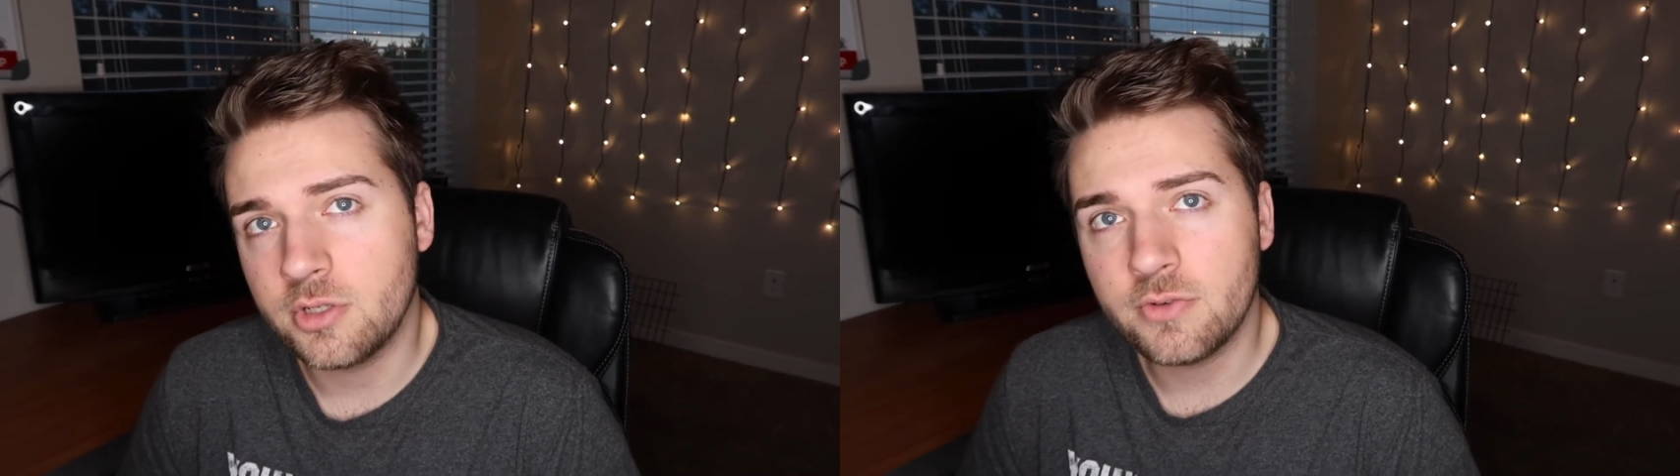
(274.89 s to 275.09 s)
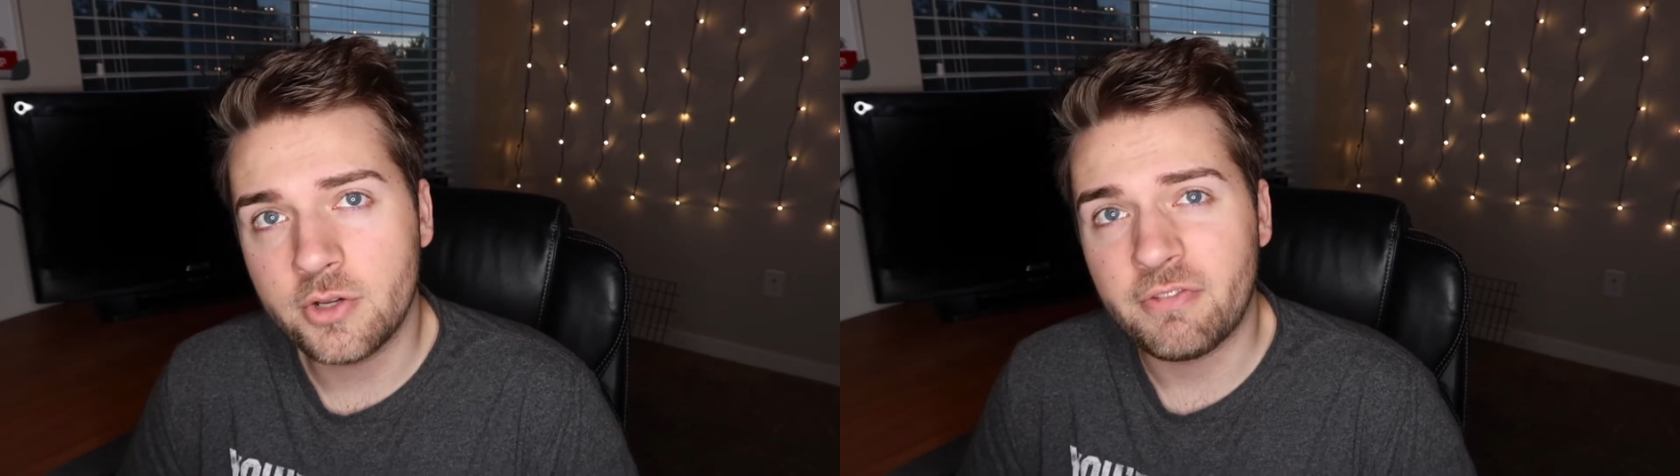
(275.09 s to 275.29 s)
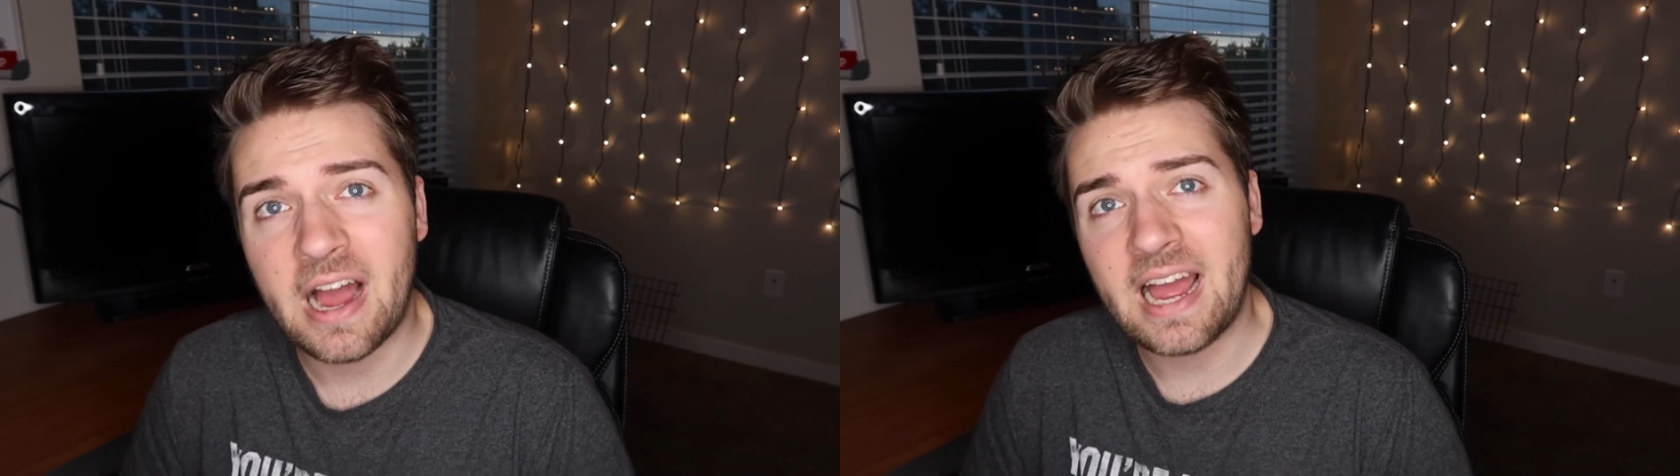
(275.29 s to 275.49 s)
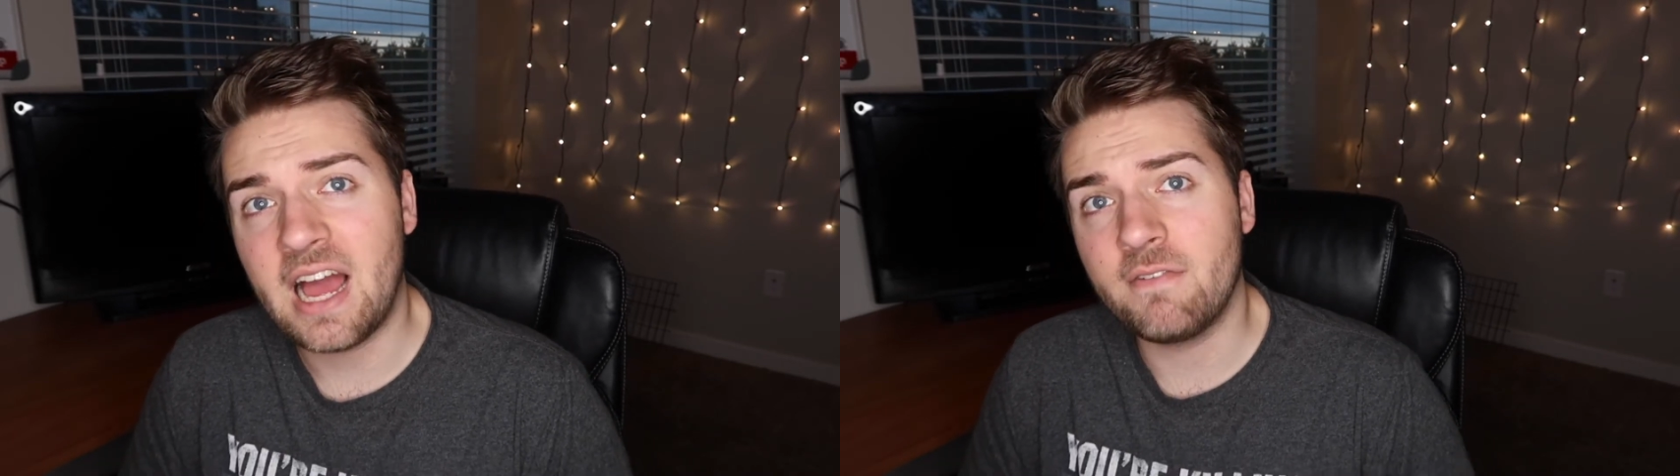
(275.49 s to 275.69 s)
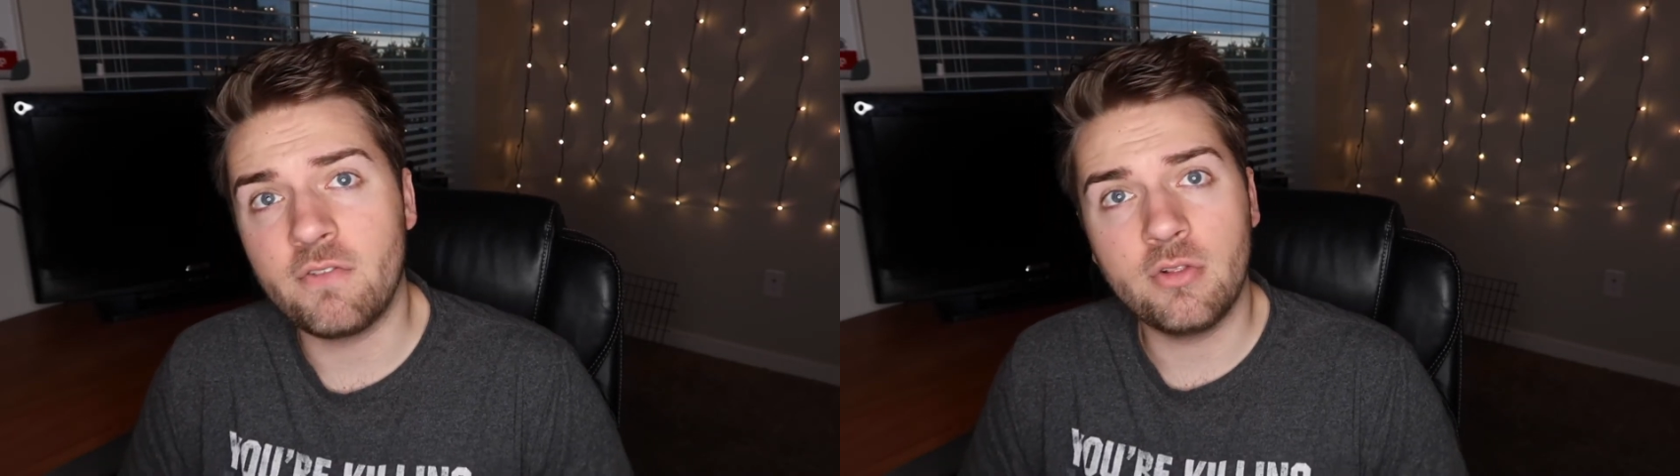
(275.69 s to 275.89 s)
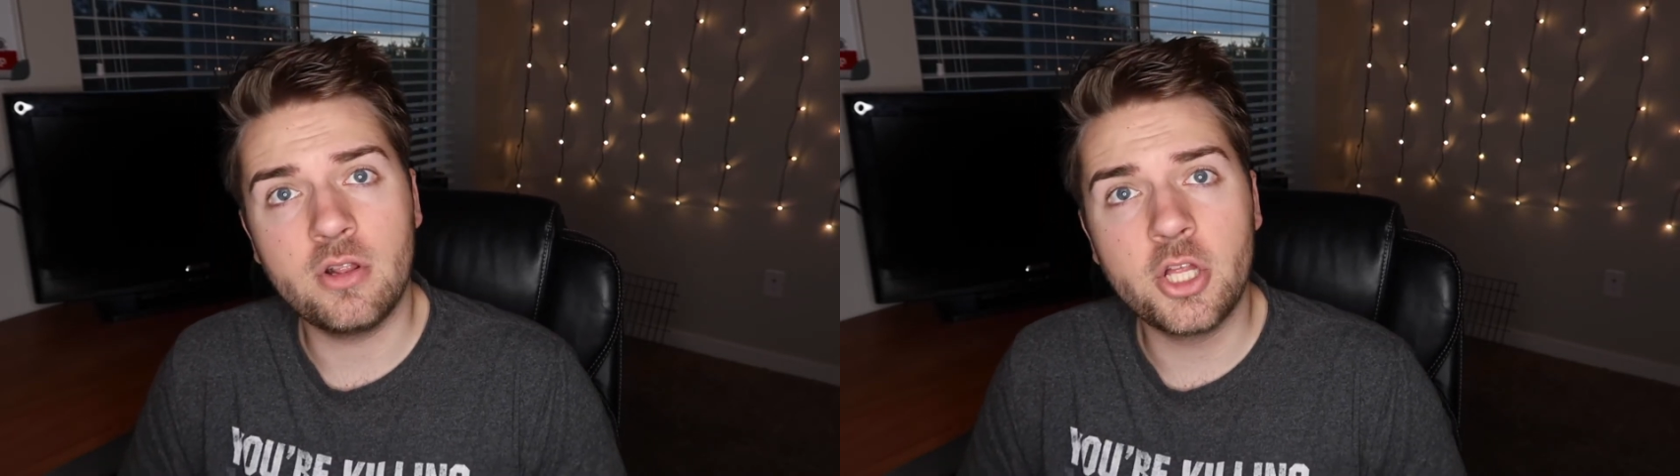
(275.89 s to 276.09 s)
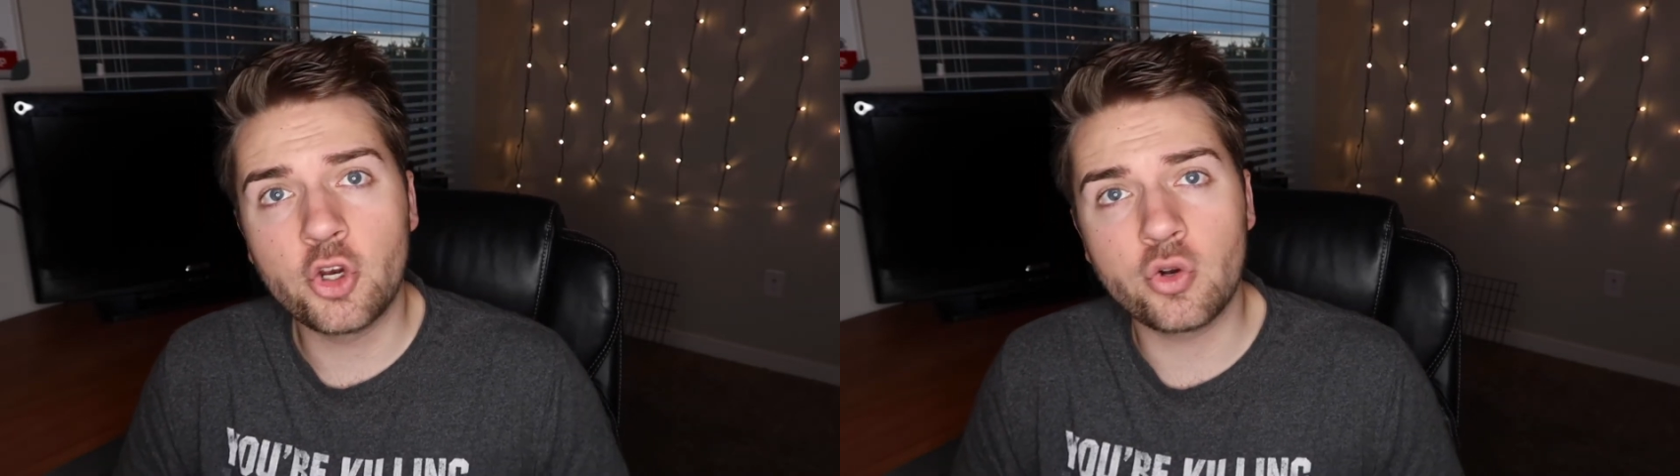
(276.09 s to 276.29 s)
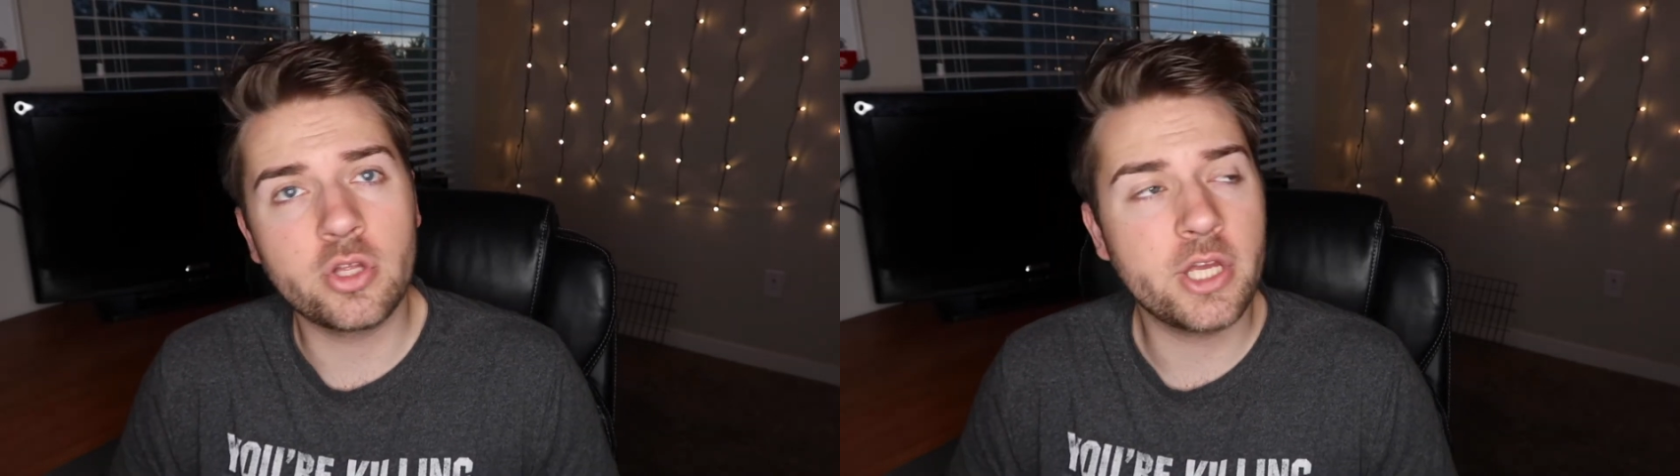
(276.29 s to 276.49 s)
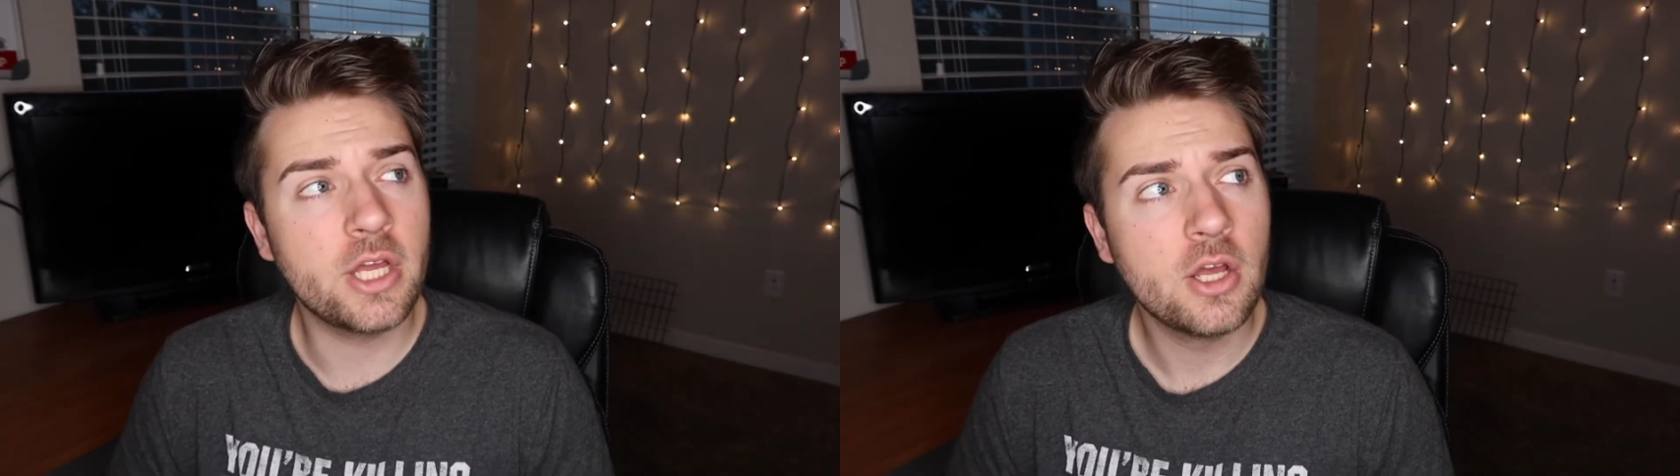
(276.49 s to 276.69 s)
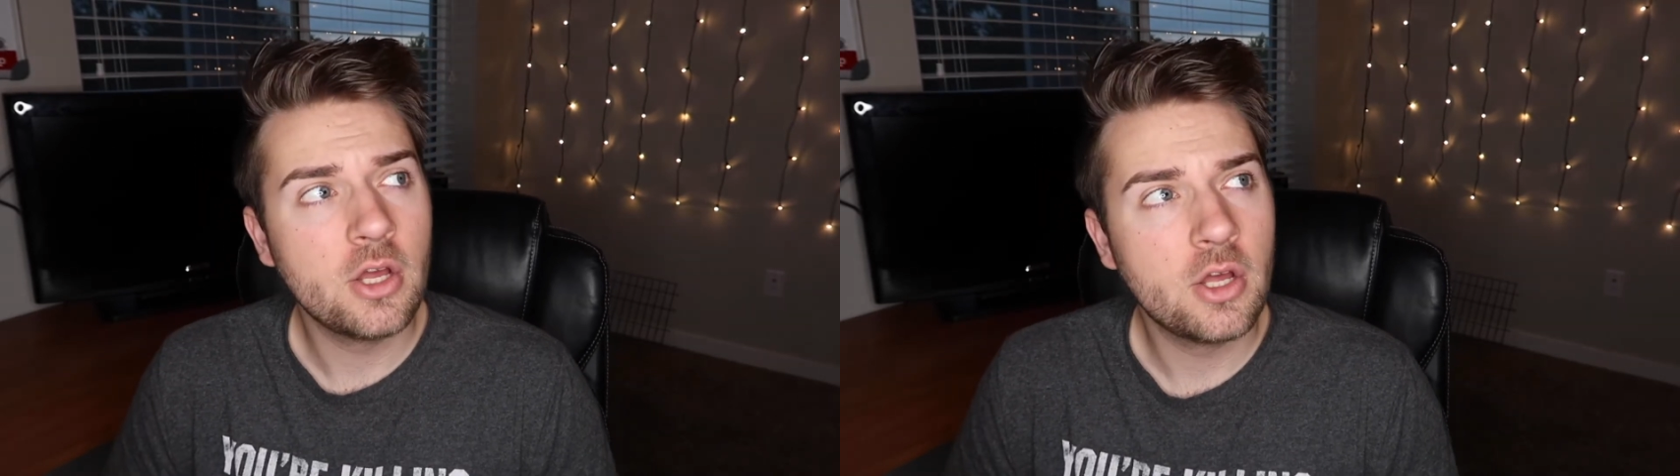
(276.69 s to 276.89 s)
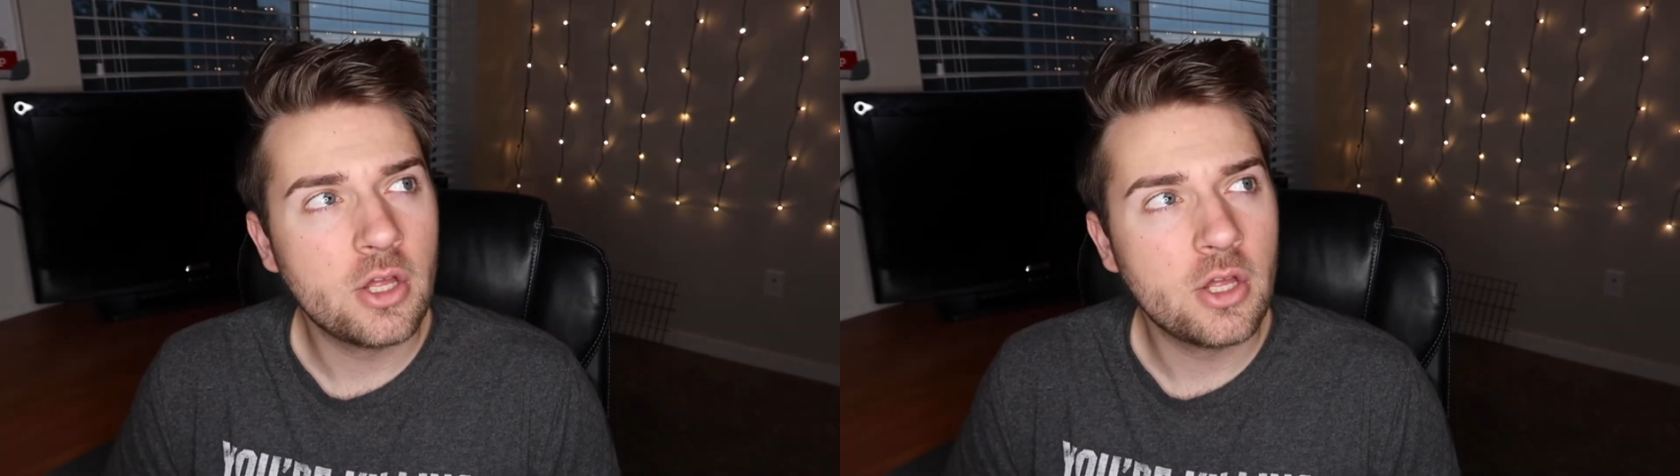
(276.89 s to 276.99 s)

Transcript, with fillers: even if I have literally